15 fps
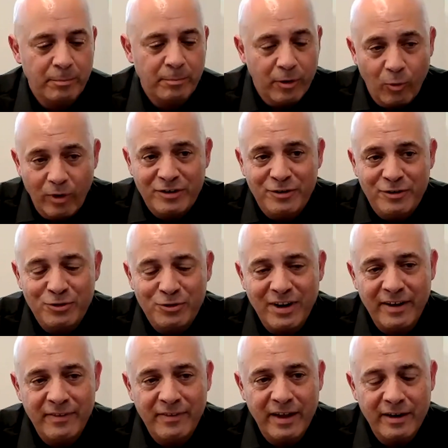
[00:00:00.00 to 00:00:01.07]
but once you
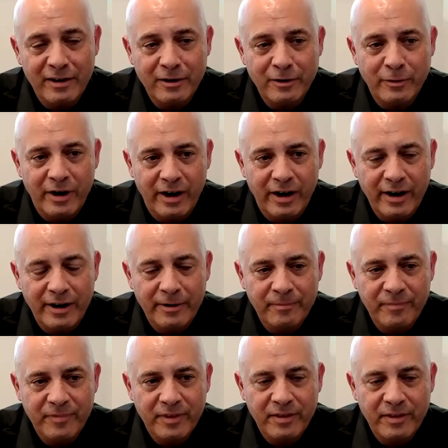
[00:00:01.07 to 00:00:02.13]
sign that LOI,
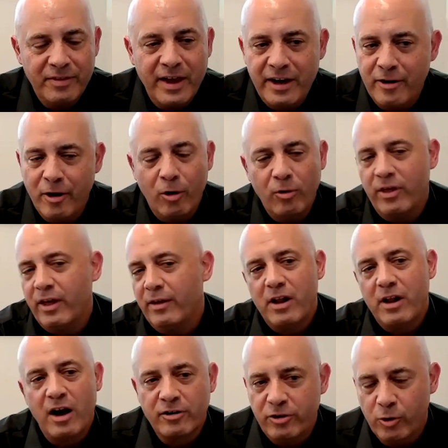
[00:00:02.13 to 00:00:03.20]
they know they've
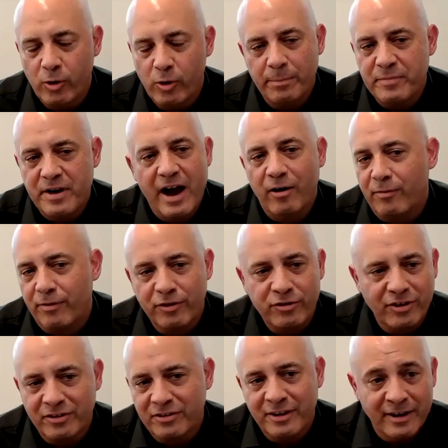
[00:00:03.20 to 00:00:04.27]
locked you up now for
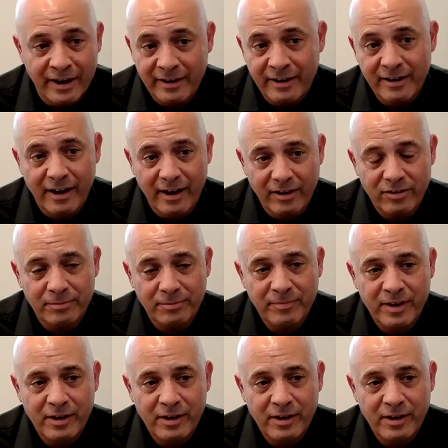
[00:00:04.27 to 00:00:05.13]
60, 90 days.